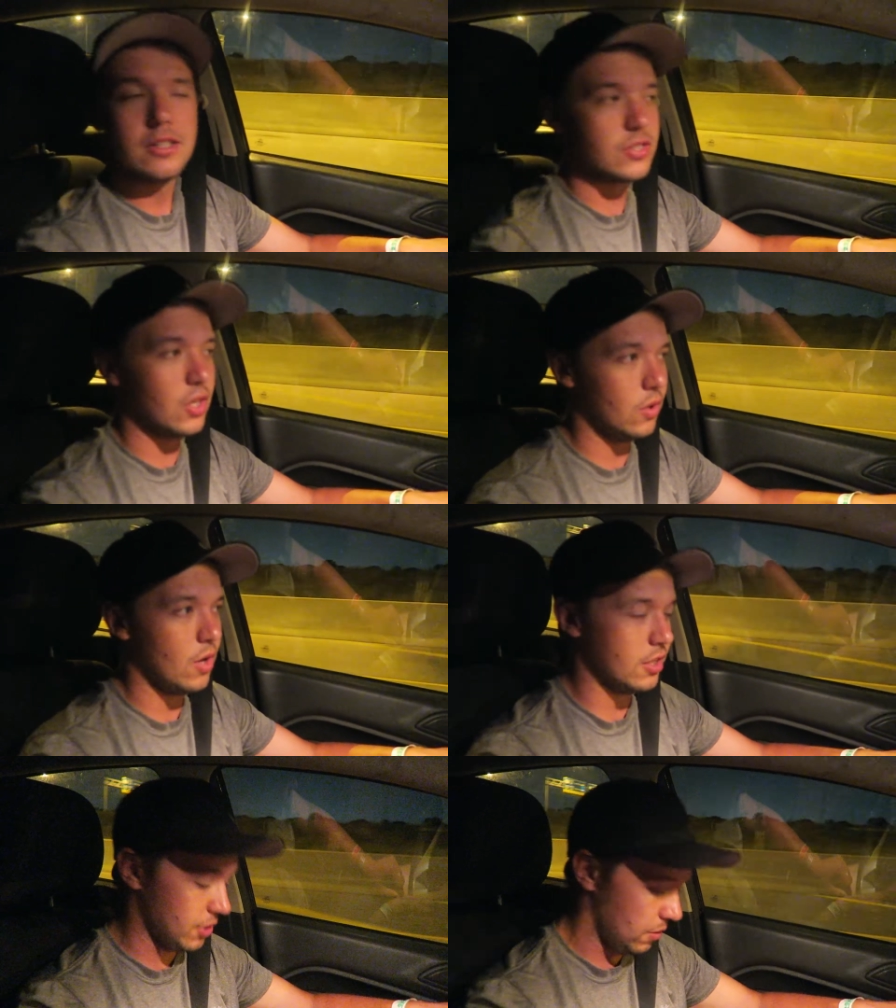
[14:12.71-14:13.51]
So
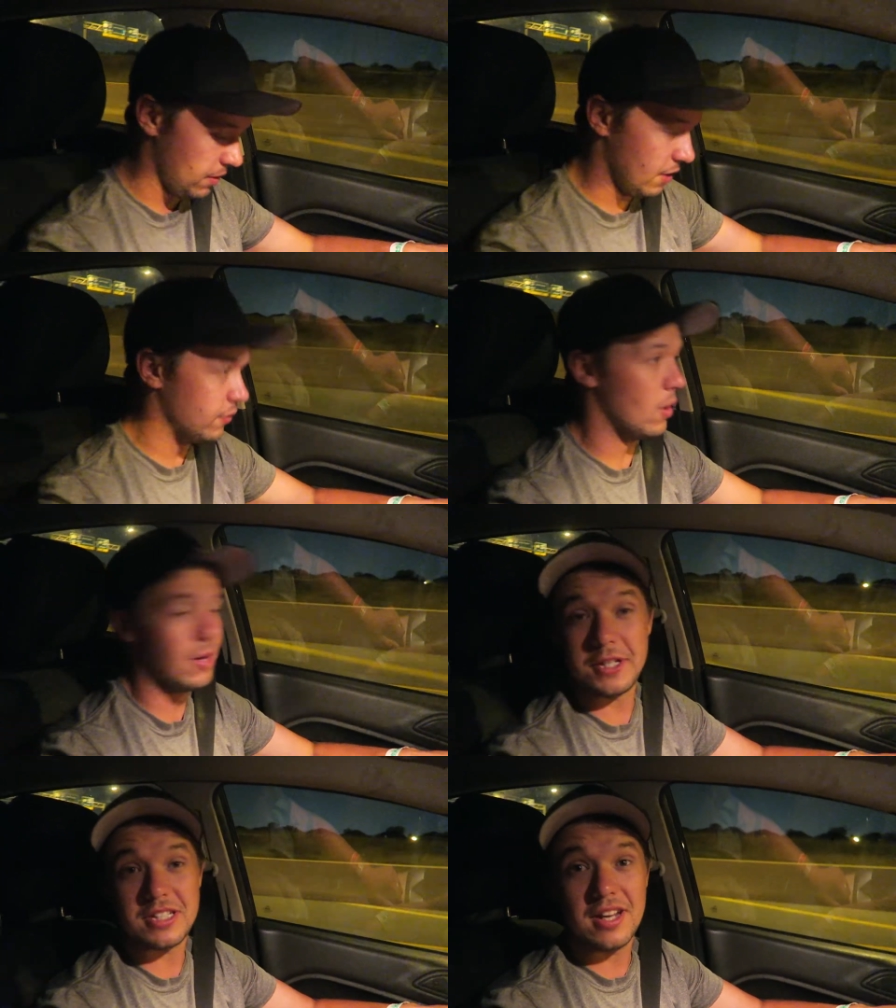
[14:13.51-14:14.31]
also, if you
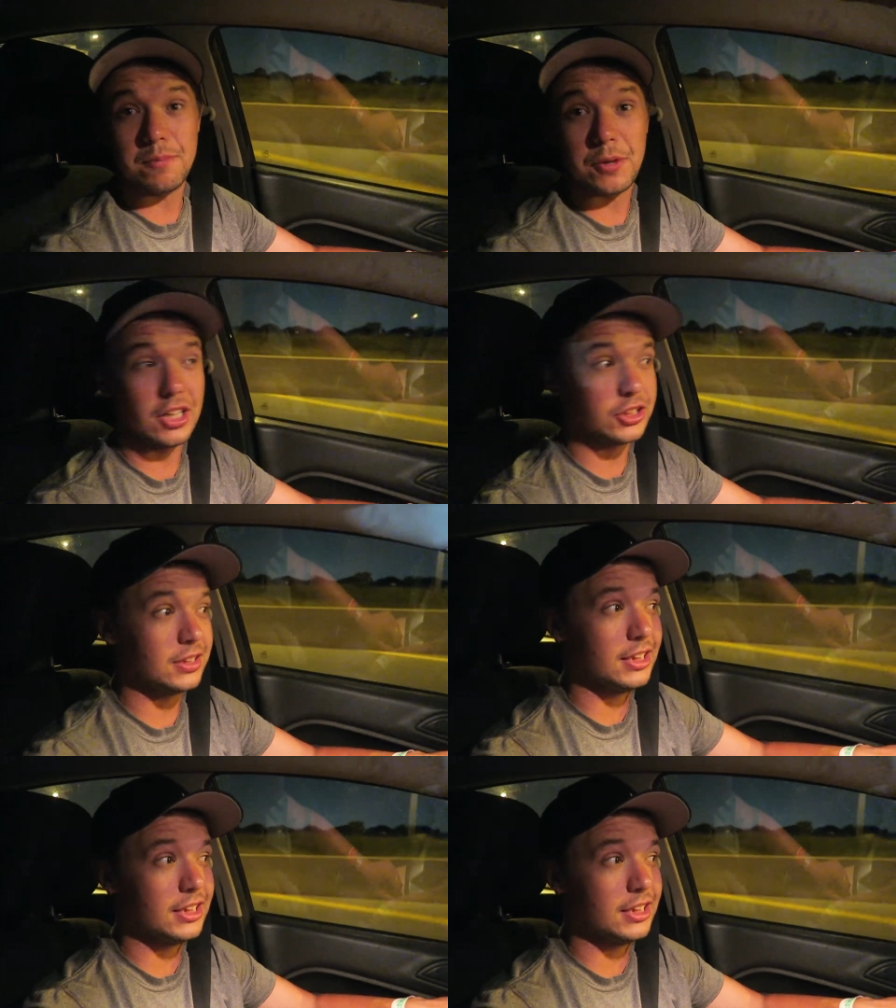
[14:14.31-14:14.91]
want a Pistonhead Productions